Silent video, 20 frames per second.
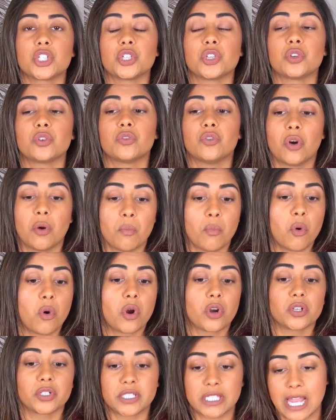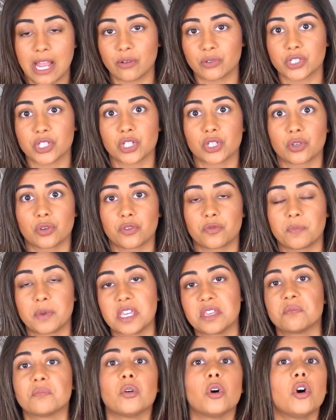to more down-to-earth
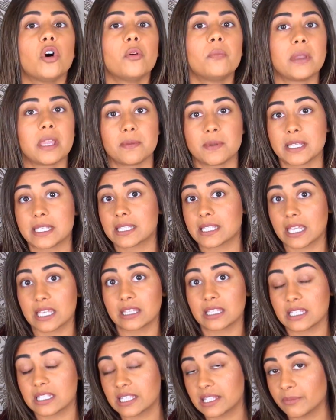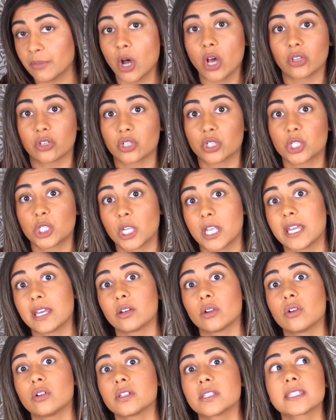people, maybe slightly smaller
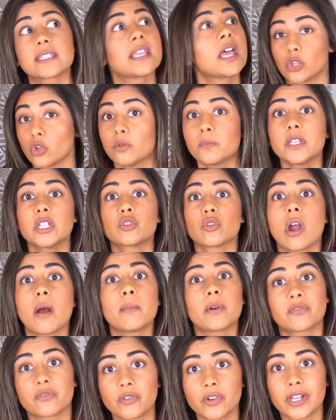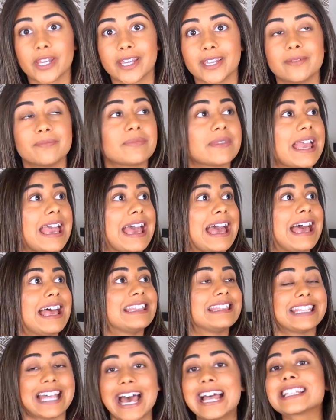channels, you'll be drama-free.
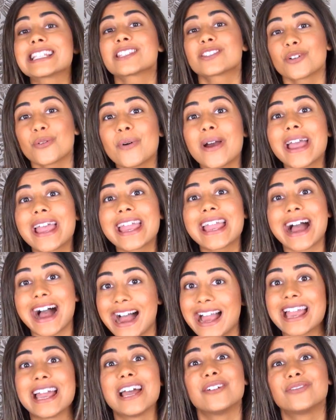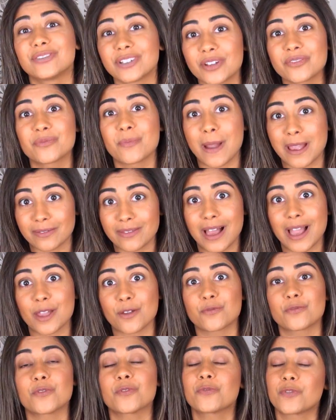And that's the way I have lived my
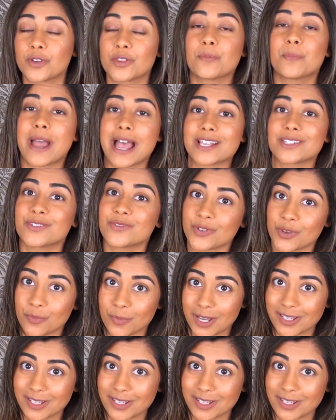life for the past few